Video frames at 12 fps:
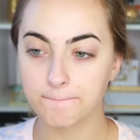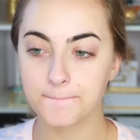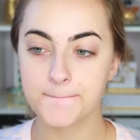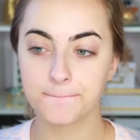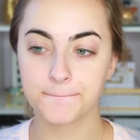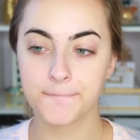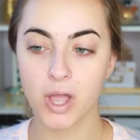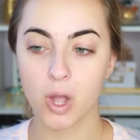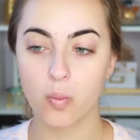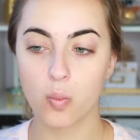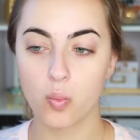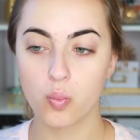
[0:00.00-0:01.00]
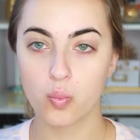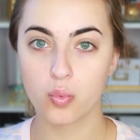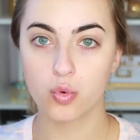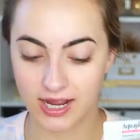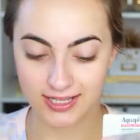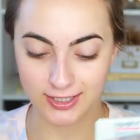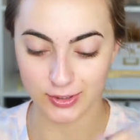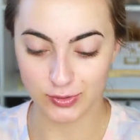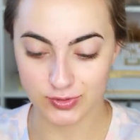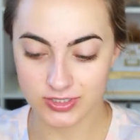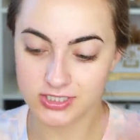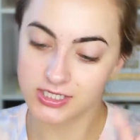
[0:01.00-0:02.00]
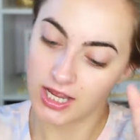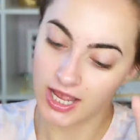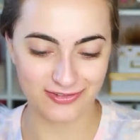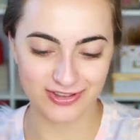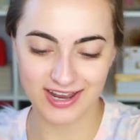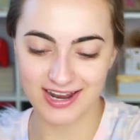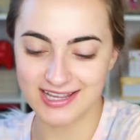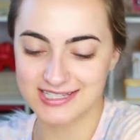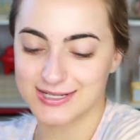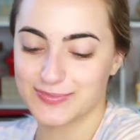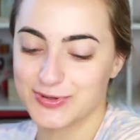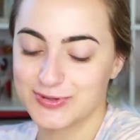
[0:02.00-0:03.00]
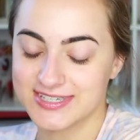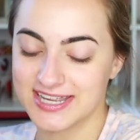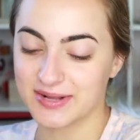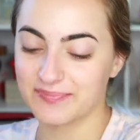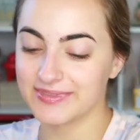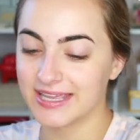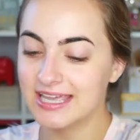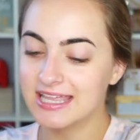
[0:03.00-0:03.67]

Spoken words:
liquid lipstick, so that's what I use. After that, I ended up using